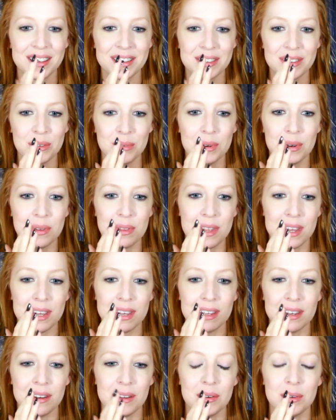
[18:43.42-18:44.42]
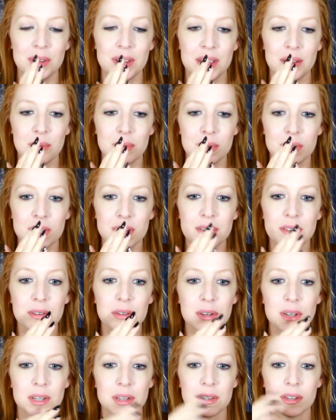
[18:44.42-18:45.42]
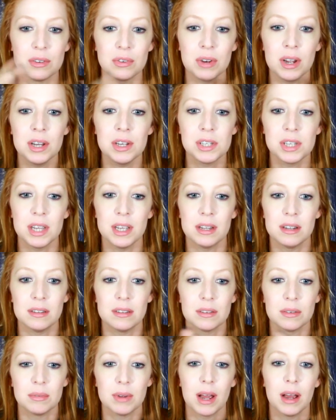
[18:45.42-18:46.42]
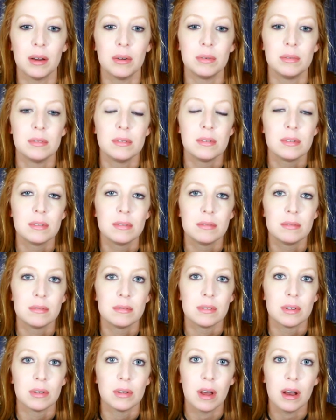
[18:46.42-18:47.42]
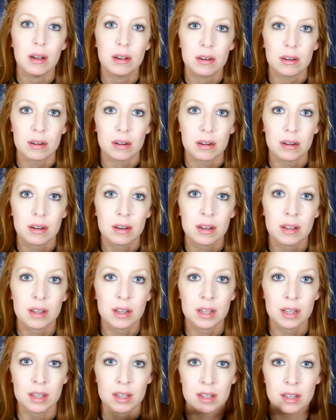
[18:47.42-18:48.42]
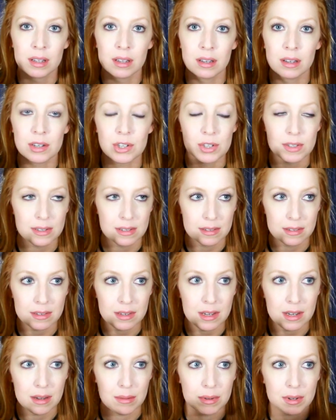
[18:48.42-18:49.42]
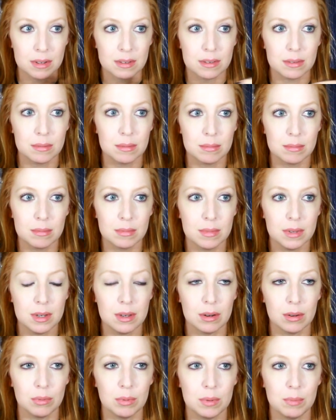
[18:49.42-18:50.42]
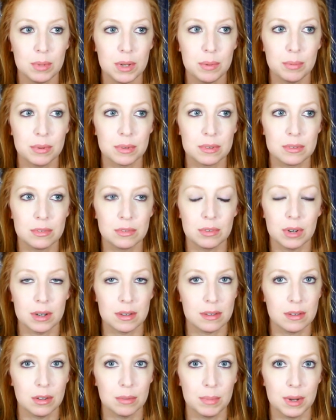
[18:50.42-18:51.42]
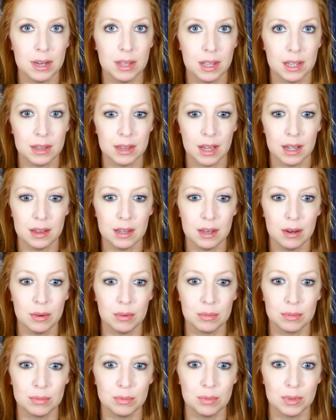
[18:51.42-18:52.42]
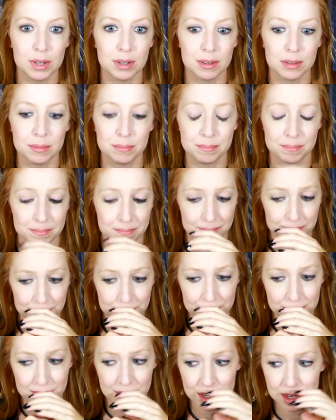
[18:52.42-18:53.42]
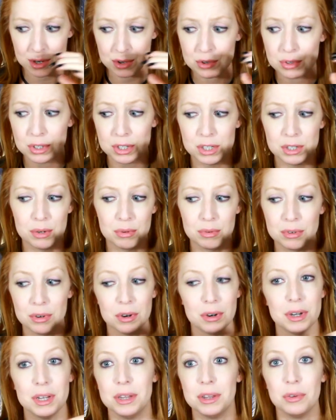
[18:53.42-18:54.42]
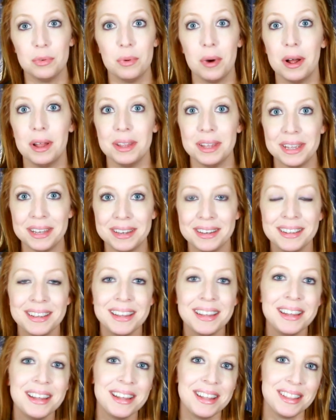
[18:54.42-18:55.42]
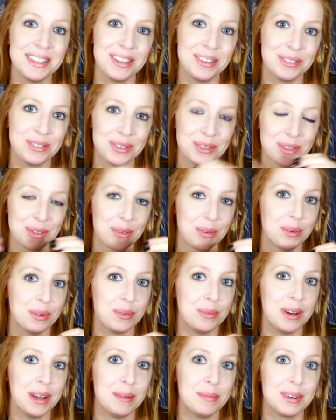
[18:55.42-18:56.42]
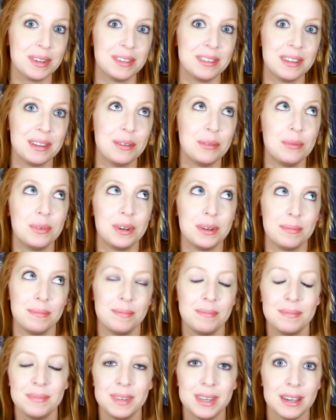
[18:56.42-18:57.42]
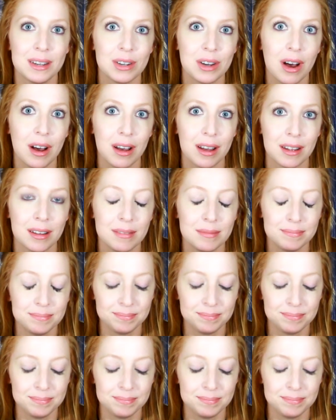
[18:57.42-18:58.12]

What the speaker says: So we were thinking, okay, well, let's look at the trash cans around the locker just to see, because, you know, when people try to steal money like that, they usually don't turn in the wallet. They'll just throw it away because they don't want to get caught.